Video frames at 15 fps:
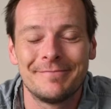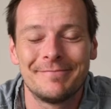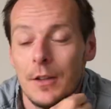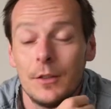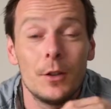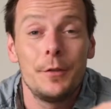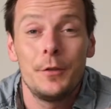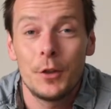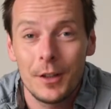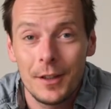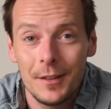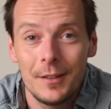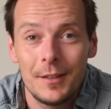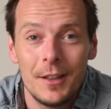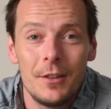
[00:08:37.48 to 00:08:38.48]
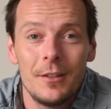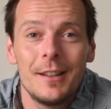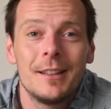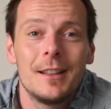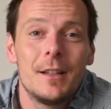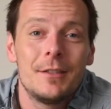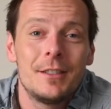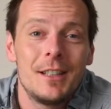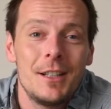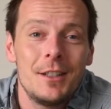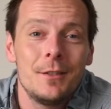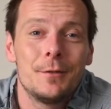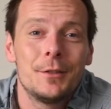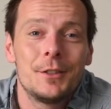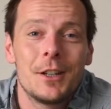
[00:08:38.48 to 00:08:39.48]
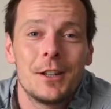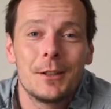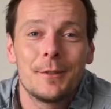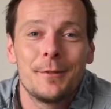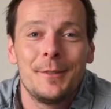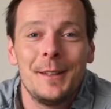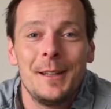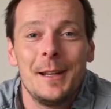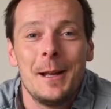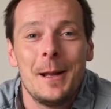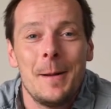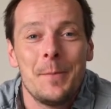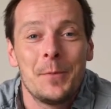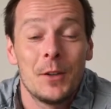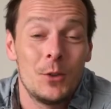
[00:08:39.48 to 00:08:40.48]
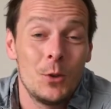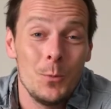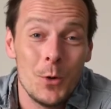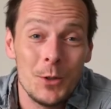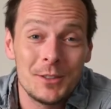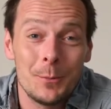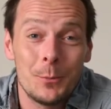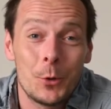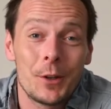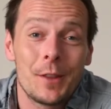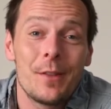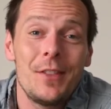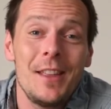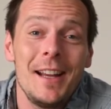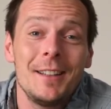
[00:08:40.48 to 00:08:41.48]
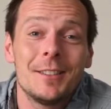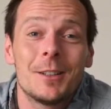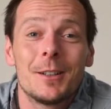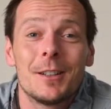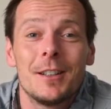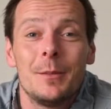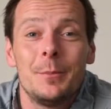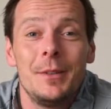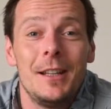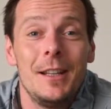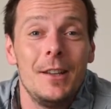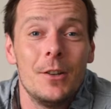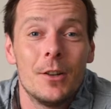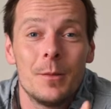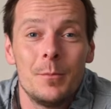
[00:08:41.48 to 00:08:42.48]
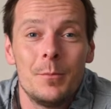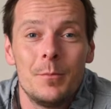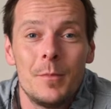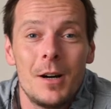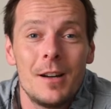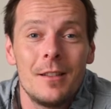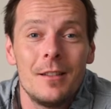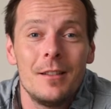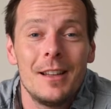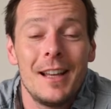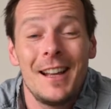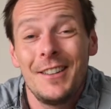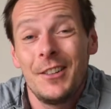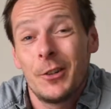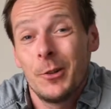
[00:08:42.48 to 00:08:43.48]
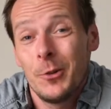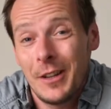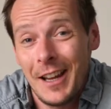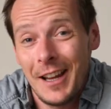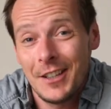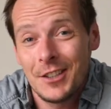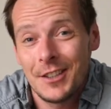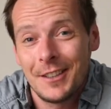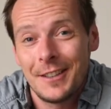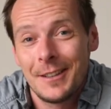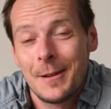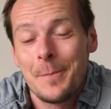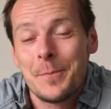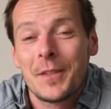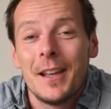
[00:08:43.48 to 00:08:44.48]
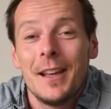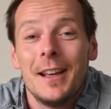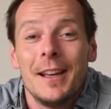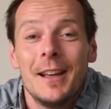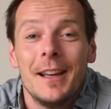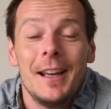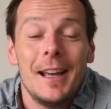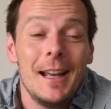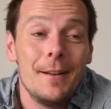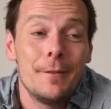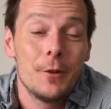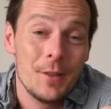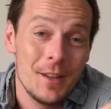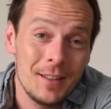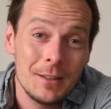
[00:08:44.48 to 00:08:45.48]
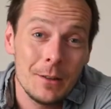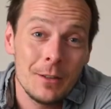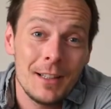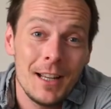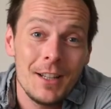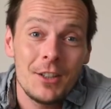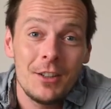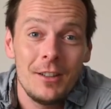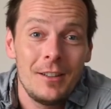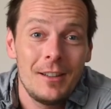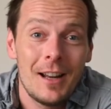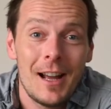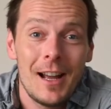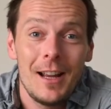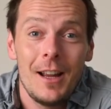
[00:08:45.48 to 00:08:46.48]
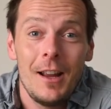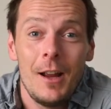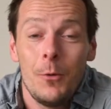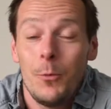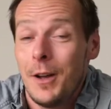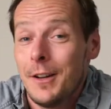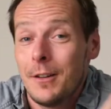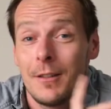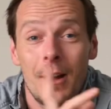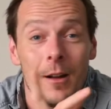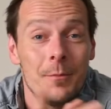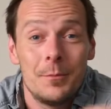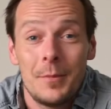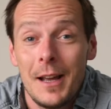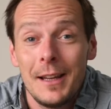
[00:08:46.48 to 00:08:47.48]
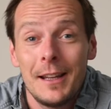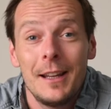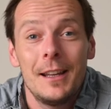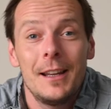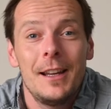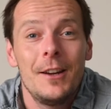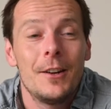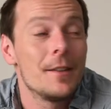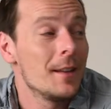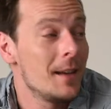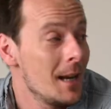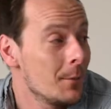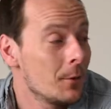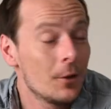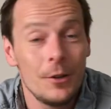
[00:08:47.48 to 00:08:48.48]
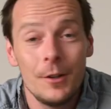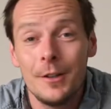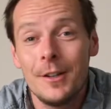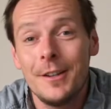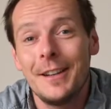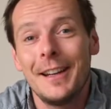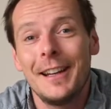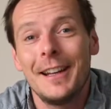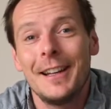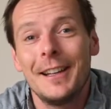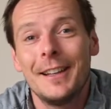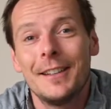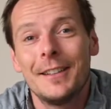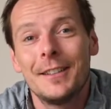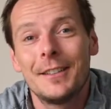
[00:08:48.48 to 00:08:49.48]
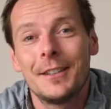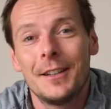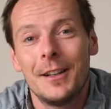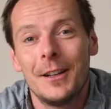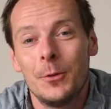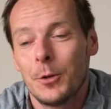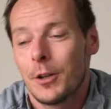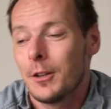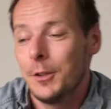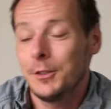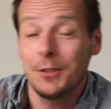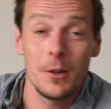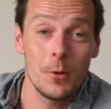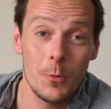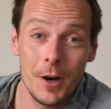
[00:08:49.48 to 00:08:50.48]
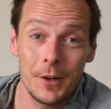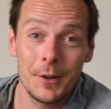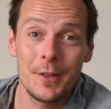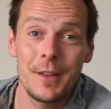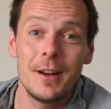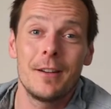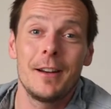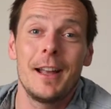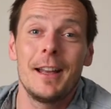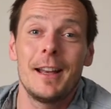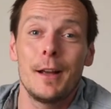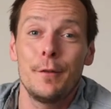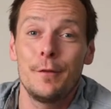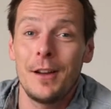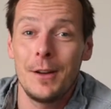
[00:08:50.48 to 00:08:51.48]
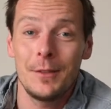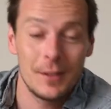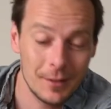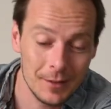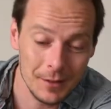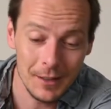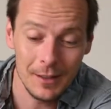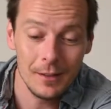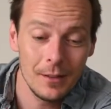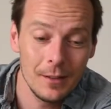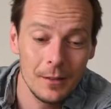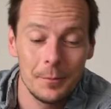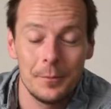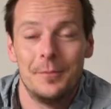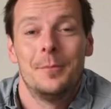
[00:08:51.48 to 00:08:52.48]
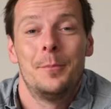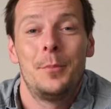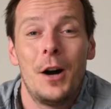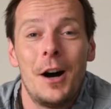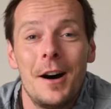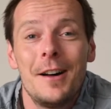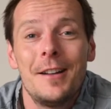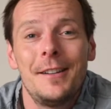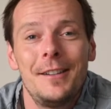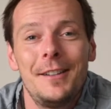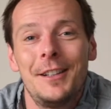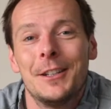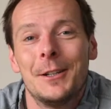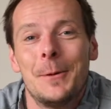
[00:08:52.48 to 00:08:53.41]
So if you're considering levitation photography, the two most important things are going to be your model and your location. And for this location, I went around biking here in the neighborhood, and we're close to the water there, and I found this little pond,